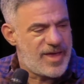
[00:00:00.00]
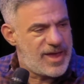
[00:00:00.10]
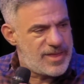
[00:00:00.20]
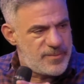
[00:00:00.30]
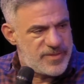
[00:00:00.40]
like
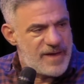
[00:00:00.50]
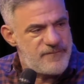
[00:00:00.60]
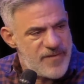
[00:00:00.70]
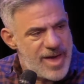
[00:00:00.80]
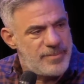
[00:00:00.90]
I did with that
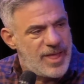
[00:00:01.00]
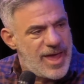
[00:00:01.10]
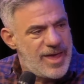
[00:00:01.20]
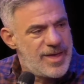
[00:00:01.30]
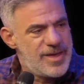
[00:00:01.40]

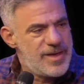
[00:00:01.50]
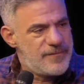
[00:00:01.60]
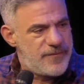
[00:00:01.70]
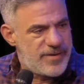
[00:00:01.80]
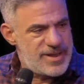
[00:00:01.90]
family for a